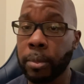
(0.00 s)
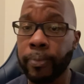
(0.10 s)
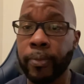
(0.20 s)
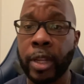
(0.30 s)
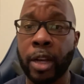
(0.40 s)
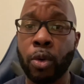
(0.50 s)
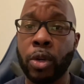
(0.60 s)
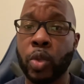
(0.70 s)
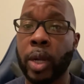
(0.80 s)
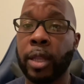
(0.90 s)
Now, of course,
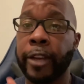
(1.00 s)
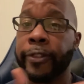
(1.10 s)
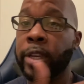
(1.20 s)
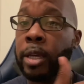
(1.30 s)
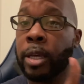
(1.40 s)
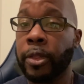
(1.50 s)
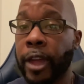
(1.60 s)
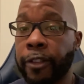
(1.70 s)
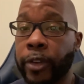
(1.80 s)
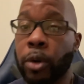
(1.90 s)
when I left
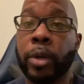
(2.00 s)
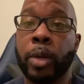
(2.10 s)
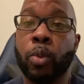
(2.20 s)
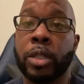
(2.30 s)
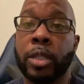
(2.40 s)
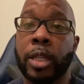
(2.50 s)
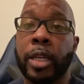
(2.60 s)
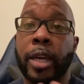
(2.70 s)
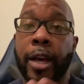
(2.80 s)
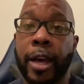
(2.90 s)
that phone and went to the
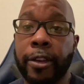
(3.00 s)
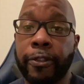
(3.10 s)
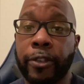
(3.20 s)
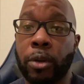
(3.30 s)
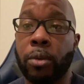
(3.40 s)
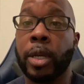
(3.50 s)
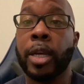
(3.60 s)
iPhone,